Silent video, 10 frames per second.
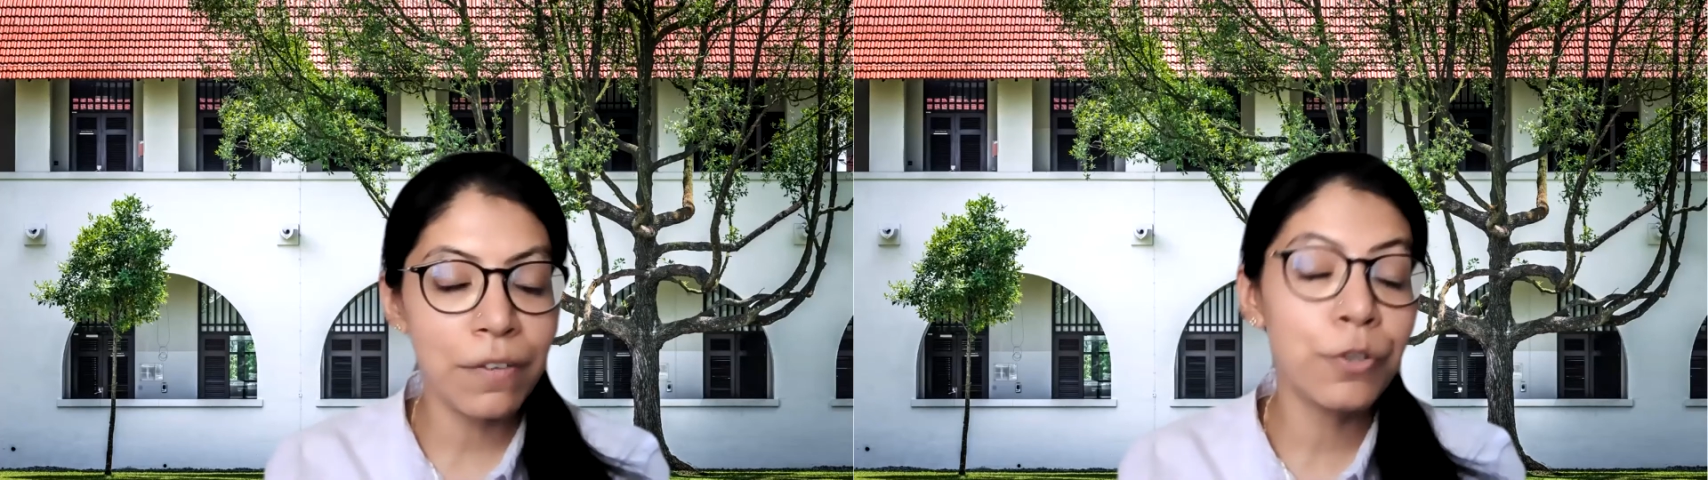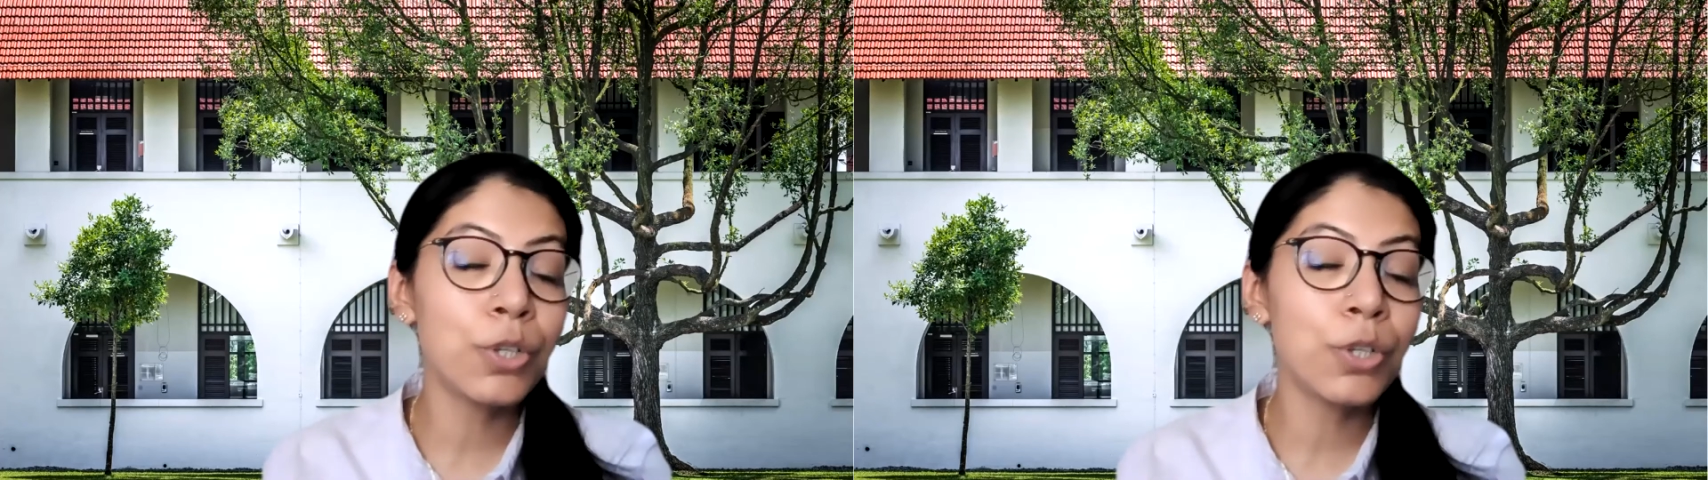
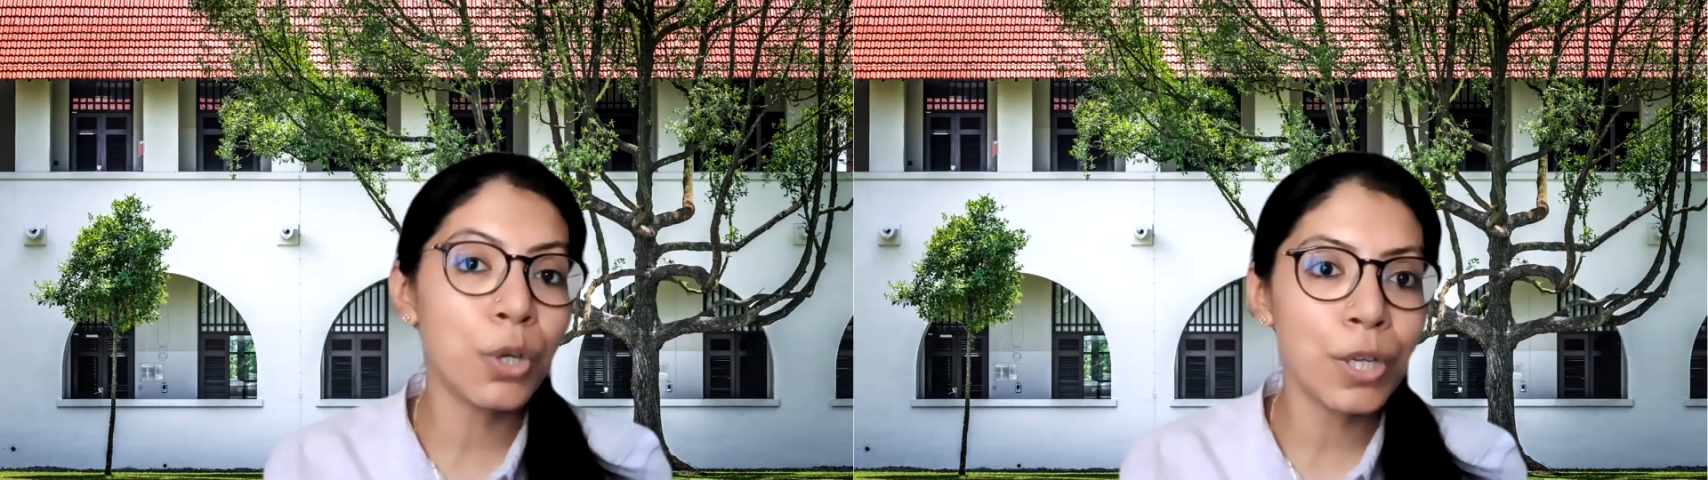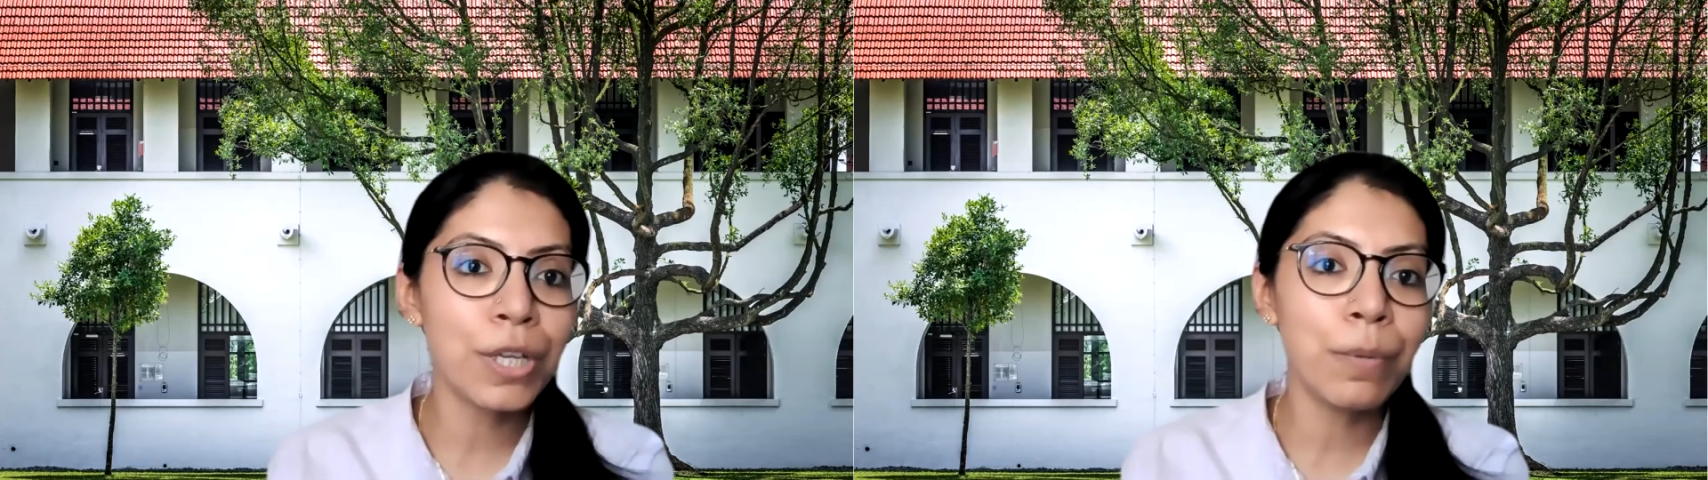if you're
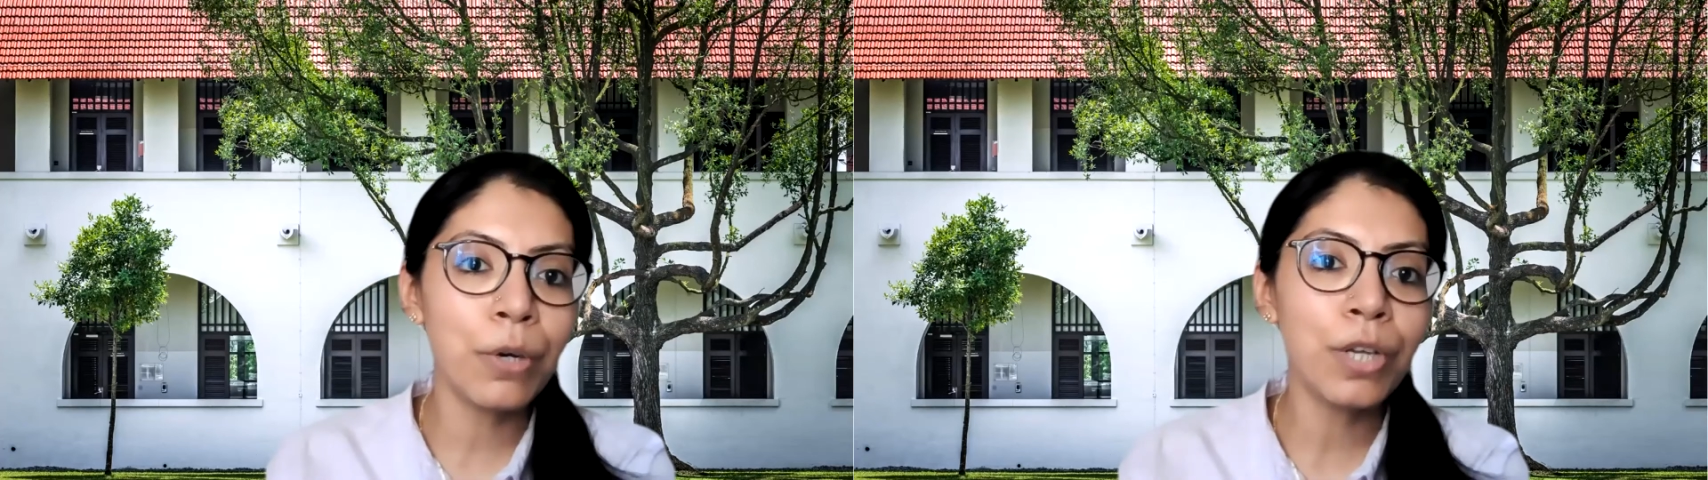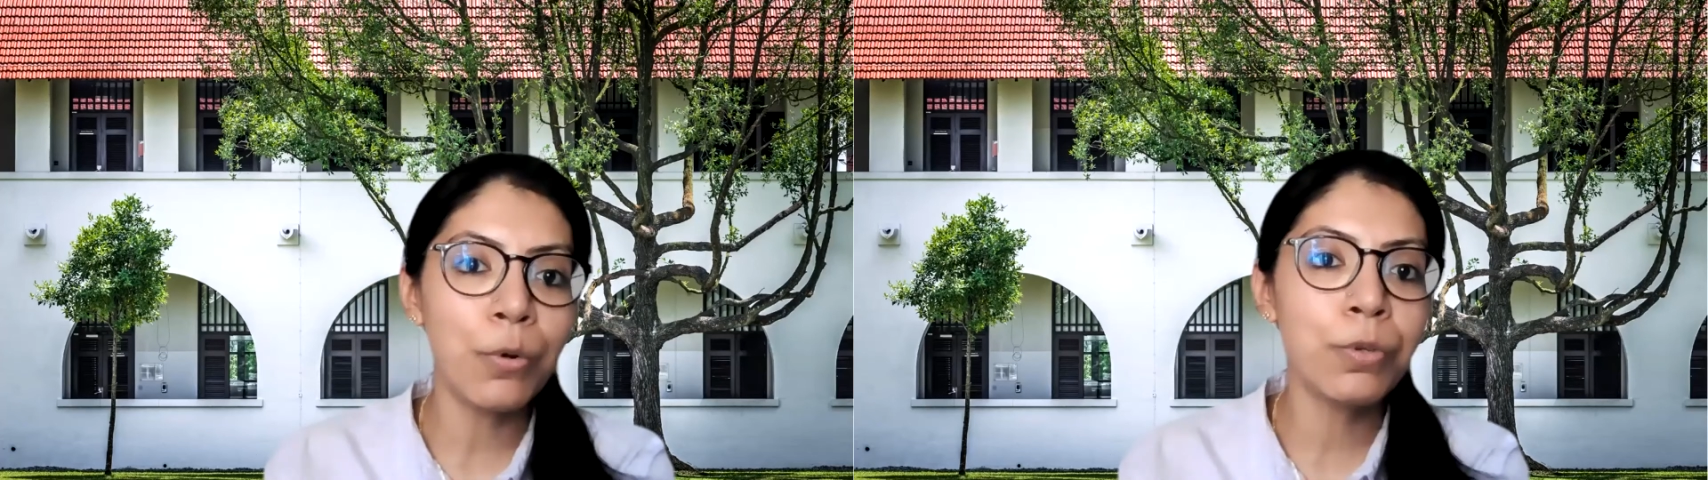talking
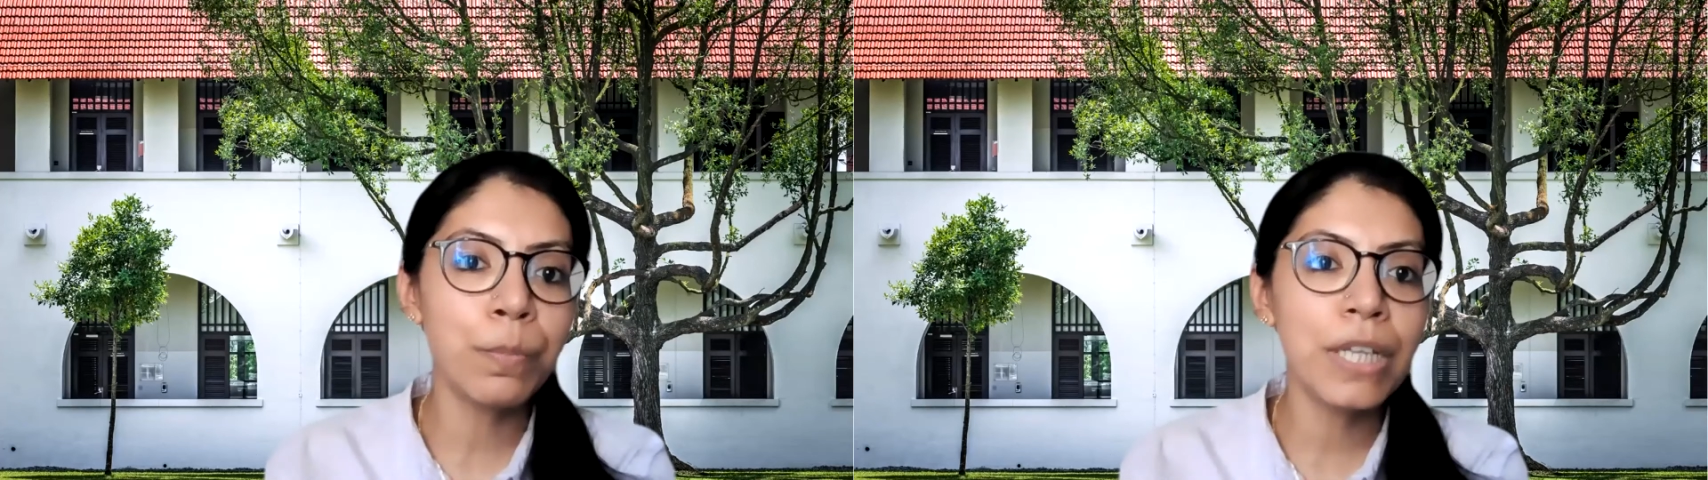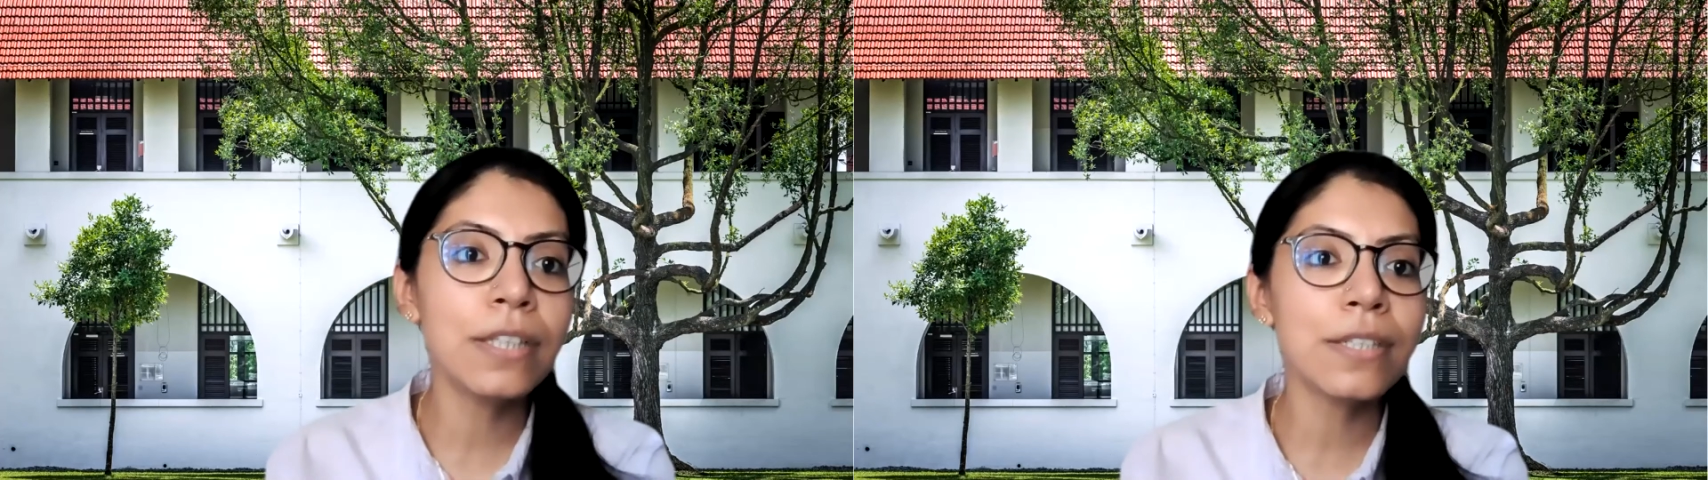about how to bring the